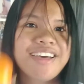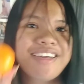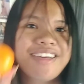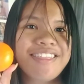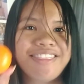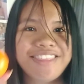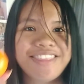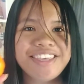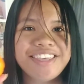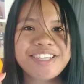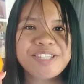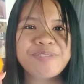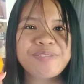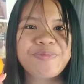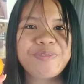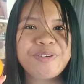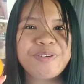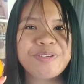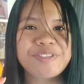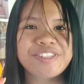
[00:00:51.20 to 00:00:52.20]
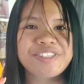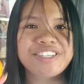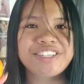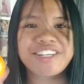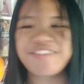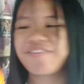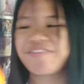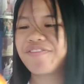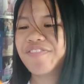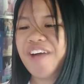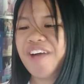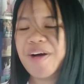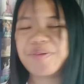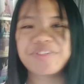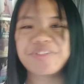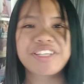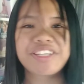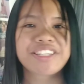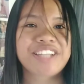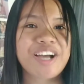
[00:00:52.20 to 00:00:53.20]
This fruit that I
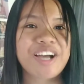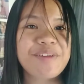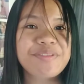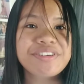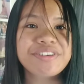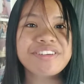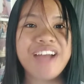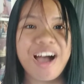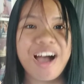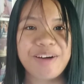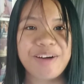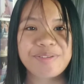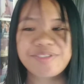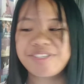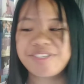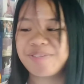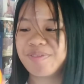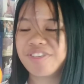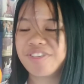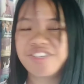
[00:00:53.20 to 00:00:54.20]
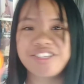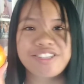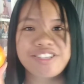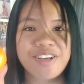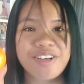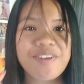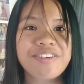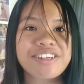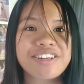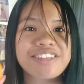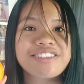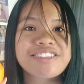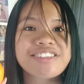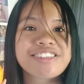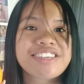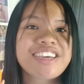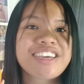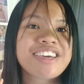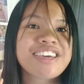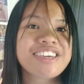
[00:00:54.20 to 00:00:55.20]
found in our house, which is orange,
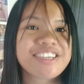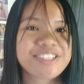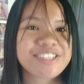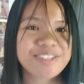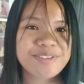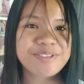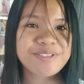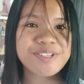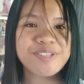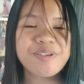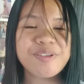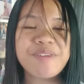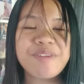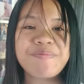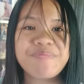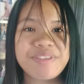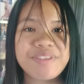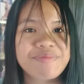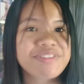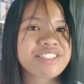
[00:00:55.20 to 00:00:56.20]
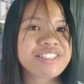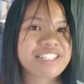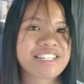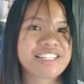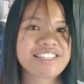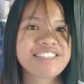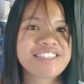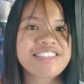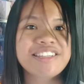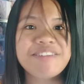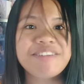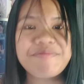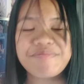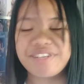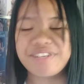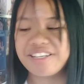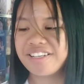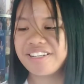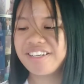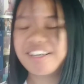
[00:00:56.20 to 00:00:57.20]
is also a Fibonacci
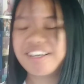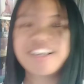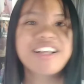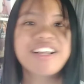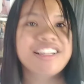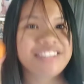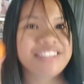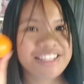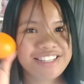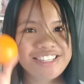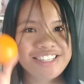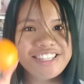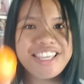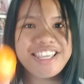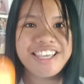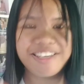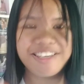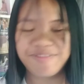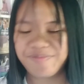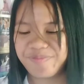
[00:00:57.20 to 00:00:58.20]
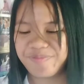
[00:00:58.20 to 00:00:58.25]
number. Let's see.